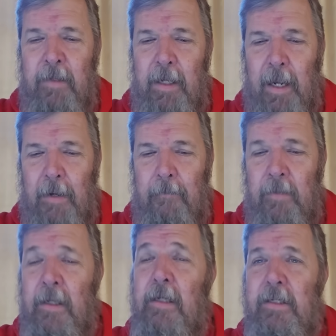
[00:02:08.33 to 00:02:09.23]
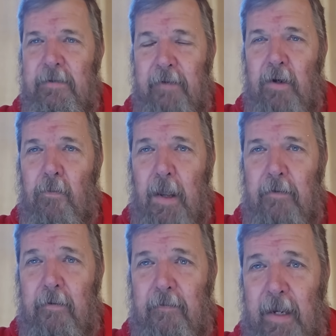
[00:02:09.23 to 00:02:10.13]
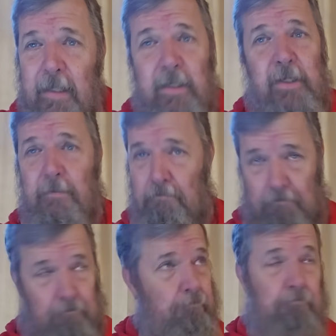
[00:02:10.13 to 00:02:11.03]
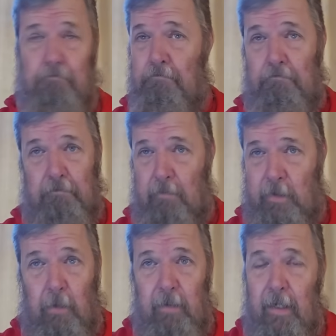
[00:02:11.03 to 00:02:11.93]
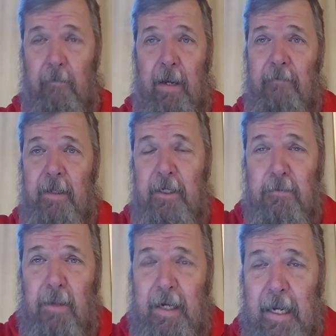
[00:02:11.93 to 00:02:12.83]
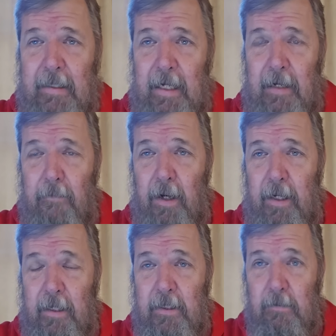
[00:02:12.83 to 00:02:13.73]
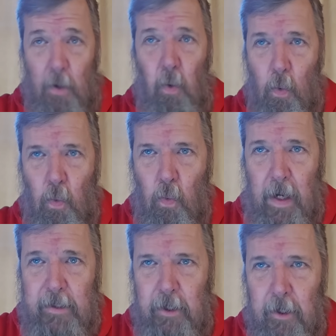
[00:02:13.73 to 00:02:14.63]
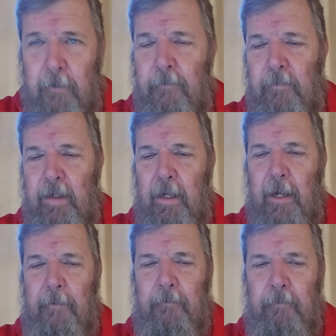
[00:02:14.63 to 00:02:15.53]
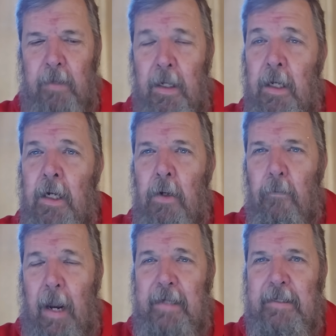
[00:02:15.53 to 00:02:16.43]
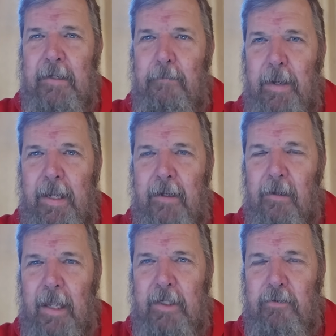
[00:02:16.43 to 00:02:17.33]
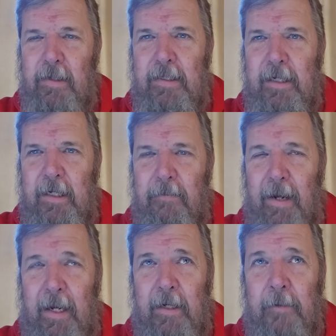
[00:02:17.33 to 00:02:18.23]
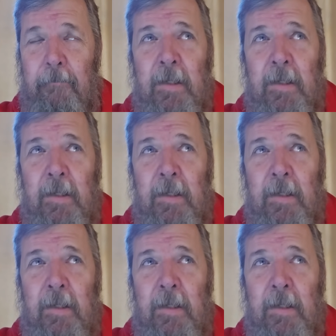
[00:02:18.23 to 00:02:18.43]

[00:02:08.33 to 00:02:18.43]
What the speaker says: Okay. Severe weather events. Don't think we have to explain that to anybody. It's winter. Okay. Rising peak electricity demand.